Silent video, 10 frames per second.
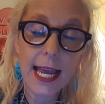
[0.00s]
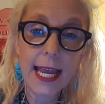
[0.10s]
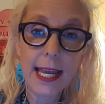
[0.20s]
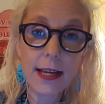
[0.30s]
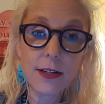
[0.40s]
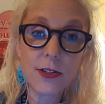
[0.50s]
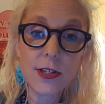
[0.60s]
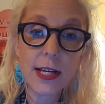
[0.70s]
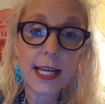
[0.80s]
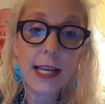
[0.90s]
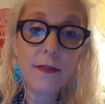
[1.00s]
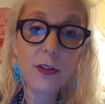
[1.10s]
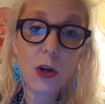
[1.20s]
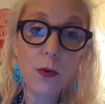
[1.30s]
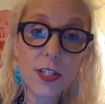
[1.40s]
And
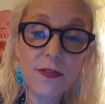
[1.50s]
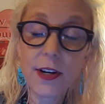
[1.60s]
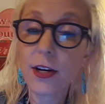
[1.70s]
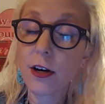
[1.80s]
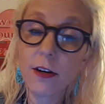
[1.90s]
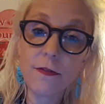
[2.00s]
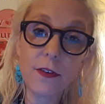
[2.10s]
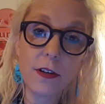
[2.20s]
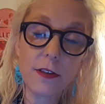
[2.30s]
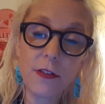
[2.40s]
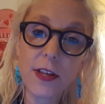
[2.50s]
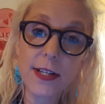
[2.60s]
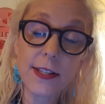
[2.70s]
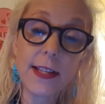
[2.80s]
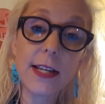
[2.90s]
even though it's very hurtful, the
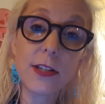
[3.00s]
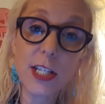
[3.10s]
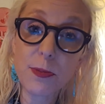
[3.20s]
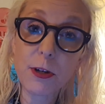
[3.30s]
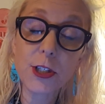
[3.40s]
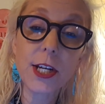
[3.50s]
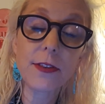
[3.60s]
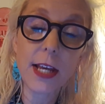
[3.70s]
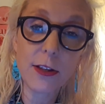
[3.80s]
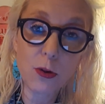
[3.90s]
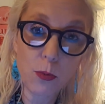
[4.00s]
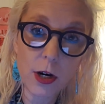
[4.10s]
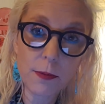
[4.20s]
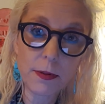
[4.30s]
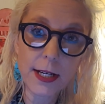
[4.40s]
things that they, especially at the, at the
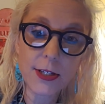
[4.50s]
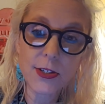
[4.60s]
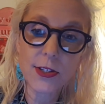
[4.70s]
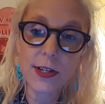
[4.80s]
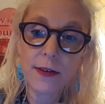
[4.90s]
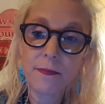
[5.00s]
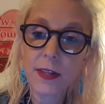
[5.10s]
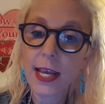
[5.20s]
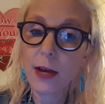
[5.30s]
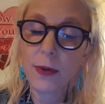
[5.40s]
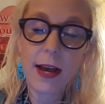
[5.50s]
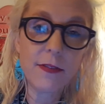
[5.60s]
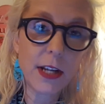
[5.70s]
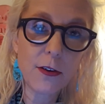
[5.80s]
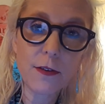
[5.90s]
workplace, and we have
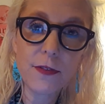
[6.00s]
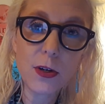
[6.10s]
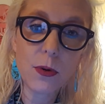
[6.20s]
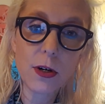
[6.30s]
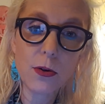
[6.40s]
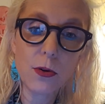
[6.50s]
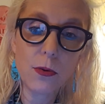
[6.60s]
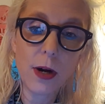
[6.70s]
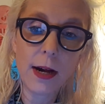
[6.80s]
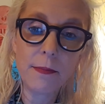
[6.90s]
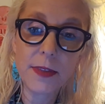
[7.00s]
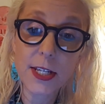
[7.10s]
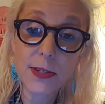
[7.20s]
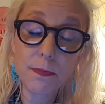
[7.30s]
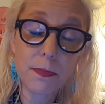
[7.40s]
another viewer who um,
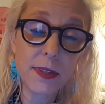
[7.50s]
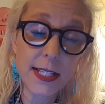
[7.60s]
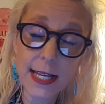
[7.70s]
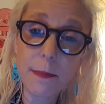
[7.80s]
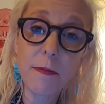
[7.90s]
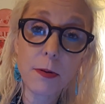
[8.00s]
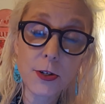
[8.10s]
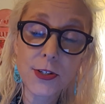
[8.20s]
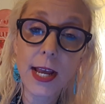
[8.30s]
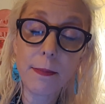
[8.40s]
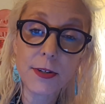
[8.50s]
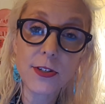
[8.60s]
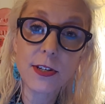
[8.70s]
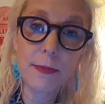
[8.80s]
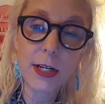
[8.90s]
this this type of person
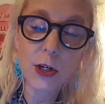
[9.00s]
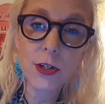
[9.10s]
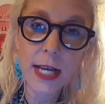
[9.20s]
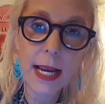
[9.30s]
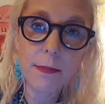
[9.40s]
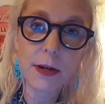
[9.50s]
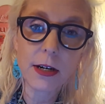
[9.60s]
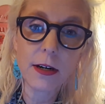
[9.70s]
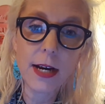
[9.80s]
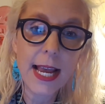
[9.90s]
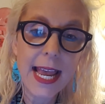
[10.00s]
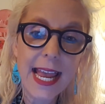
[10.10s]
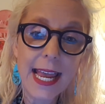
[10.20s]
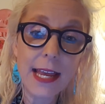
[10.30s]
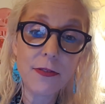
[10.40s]
happens to be her neighbor,
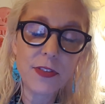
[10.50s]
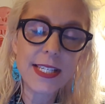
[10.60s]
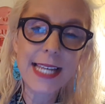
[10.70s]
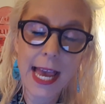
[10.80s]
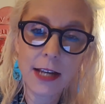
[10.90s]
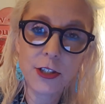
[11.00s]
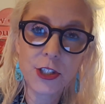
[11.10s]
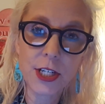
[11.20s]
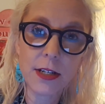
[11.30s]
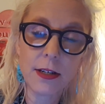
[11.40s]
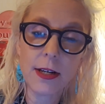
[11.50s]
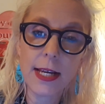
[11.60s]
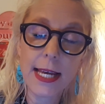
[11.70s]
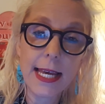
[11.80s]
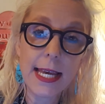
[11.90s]
and the tension
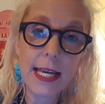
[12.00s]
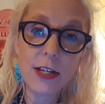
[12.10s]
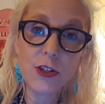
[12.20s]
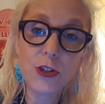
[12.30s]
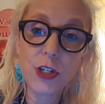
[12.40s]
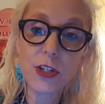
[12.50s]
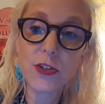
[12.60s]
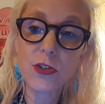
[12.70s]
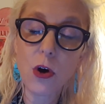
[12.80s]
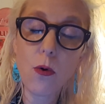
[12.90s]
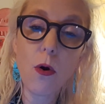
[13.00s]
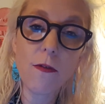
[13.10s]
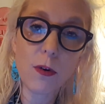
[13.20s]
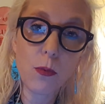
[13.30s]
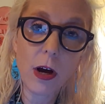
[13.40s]
is just so
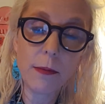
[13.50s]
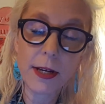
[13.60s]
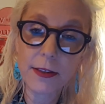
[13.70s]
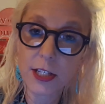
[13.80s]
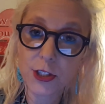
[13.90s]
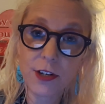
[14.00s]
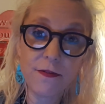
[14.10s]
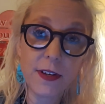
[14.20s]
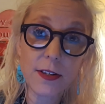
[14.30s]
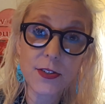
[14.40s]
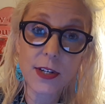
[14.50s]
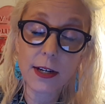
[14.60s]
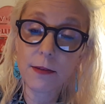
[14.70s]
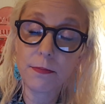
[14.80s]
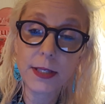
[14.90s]
overwhelming that she feels a
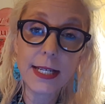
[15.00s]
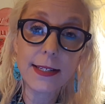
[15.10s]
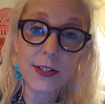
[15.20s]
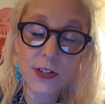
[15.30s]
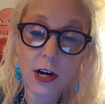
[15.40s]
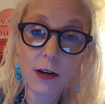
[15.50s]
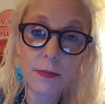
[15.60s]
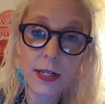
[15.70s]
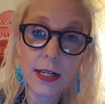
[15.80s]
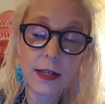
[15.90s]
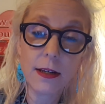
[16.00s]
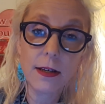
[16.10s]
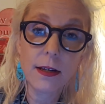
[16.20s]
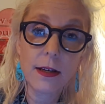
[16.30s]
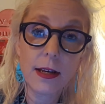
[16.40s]
complete disharmony
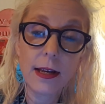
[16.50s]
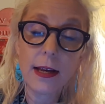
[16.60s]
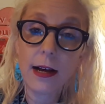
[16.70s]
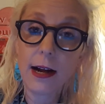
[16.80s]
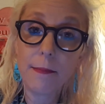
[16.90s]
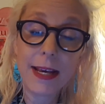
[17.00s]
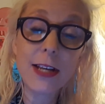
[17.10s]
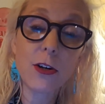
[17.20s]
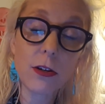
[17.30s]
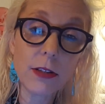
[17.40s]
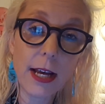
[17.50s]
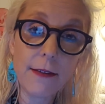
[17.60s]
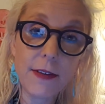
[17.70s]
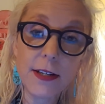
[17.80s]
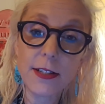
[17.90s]
um, in her
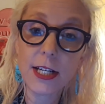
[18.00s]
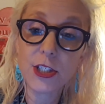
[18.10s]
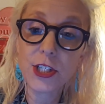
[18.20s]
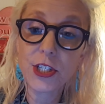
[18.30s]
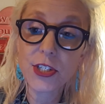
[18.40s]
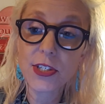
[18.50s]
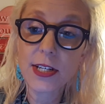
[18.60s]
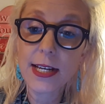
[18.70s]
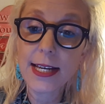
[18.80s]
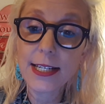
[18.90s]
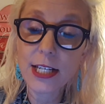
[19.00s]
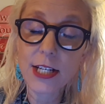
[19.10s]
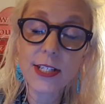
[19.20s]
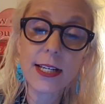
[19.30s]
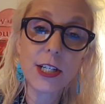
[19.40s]
life. It, it she just
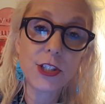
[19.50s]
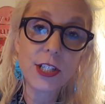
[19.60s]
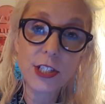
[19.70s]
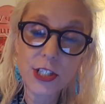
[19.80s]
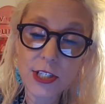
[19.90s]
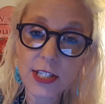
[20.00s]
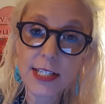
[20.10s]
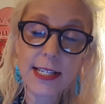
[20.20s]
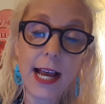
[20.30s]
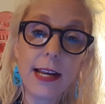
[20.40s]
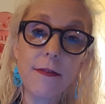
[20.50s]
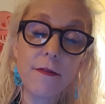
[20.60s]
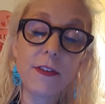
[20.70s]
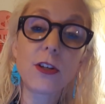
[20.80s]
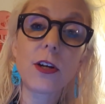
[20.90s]
does she just does not even
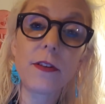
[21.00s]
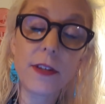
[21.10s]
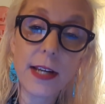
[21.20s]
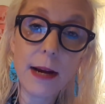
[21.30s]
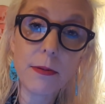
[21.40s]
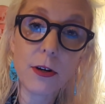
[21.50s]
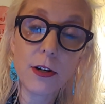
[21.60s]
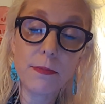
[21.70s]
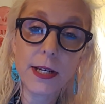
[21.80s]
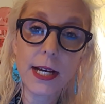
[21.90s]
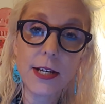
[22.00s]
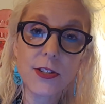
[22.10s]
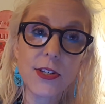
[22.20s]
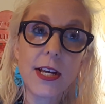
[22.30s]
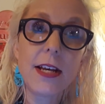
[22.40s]
feel good in the neighborhood
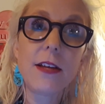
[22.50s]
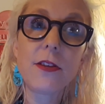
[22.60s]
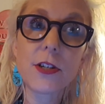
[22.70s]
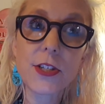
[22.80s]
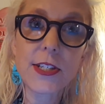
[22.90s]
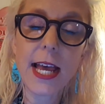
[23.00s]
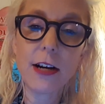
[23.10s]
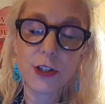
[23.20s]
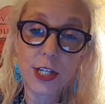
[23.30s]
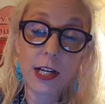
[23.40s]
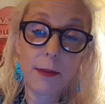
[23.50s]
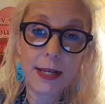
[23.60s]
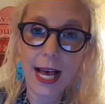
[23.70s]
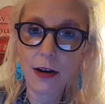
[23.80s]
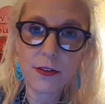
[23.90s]
because there's this energy
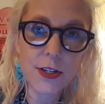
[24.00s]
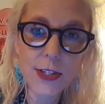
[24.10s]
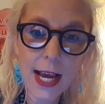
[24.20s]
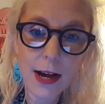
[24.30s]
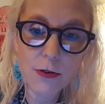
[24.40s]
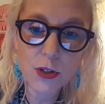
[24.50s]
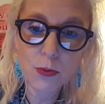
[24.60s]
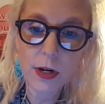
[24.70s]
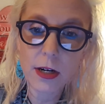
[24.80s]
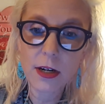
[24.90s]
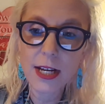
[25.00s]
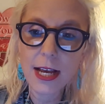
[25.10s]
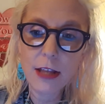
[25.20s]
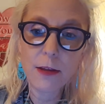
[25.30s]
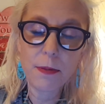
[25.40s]
coming out of this house where
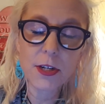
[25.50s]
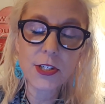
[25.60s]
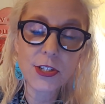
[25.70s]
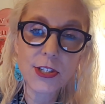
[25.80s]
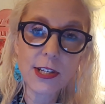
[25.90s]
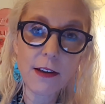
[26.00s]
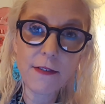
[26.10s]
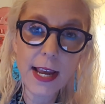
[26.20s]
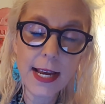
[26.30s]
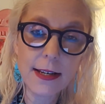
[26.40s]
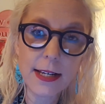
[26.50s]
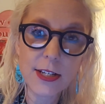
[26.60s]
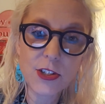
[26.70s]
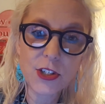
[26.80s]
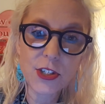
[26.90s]
the person's self-hate
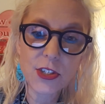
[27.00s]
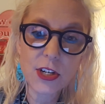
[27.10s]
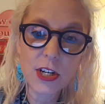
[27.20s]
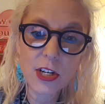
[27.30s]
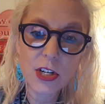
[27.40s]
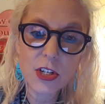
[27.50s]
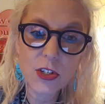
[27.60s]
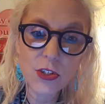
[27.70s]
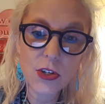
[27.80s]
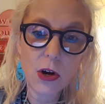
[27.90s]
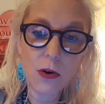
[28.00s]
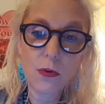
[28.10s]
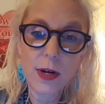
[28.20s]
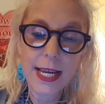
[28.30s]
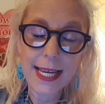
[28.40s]
is just
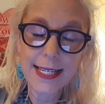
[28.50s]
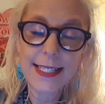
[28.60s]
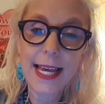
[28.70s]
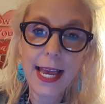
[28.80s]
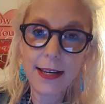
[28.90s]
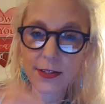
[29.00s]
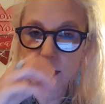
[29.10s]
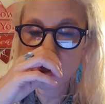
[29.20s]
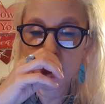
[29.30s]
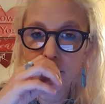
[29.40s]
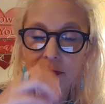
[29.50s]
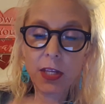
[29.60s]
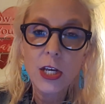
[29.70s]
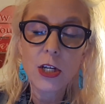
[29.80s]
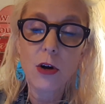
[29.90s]
so intense
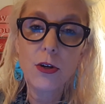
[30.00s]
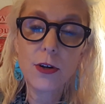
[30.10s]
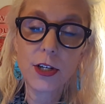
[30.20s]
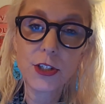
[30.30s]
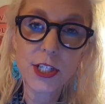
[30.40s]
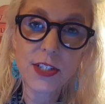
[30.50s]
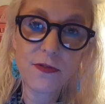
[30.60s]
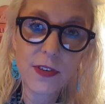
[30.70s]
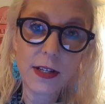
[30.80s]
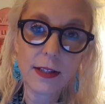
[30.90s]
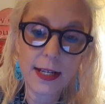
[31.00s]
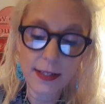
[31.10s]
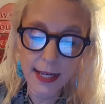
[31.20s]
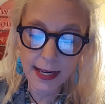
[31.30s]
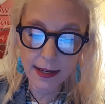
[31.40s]
you know you can just feel it
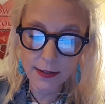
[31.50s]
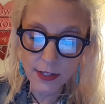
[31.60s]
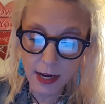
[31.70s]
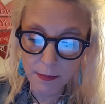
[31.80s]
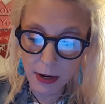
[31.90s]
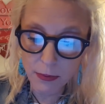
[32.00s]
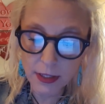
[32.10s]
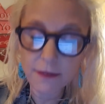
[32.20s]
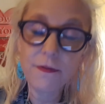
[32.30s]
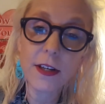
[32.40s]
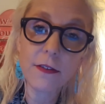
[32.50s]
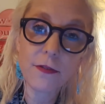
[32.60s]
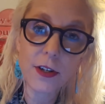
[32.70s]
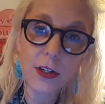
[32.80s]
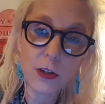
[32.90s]
and um, i really feel
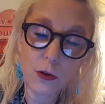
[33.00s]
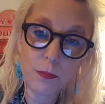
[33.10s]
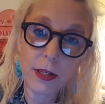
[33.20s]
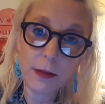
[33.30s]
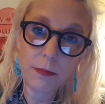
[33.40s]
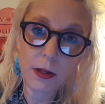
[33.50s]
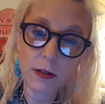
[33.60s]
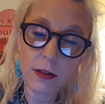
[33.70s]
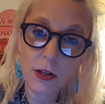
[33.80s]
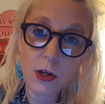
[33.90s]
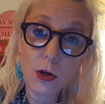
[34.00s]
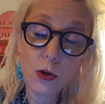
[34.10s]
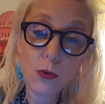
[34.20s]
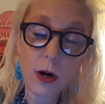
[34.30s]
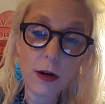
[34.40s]
for you people
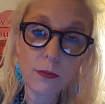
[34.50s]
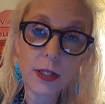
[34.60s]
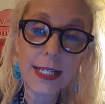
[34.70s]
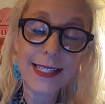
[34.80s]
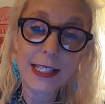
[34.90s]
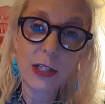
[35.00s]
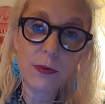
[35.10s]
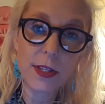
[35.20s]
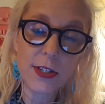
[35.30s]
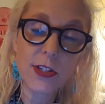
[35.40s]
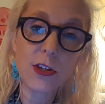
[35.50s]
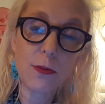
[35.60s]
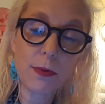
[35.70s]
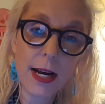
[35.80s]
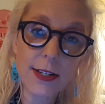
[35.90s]
who are really dealing with this in your
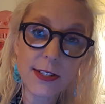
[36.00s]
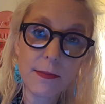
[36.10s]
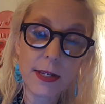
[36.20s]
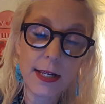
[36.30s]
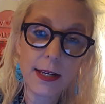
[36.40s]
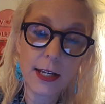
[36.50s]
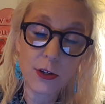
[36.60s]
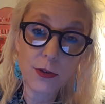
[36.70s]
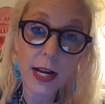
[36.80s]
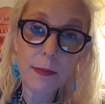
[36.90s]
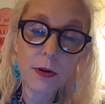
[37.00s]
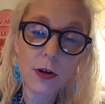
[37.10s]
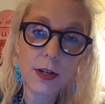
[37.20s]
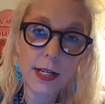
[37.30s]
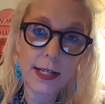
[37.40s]
proximity, in your
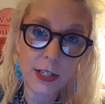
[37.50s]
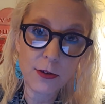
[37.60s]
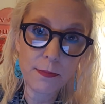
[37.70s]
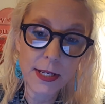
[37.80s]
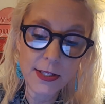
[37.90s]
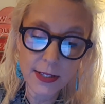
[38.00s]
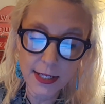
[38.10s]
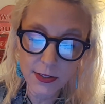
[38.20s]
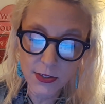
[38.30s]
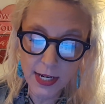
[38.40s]
neighborhood, and in your business.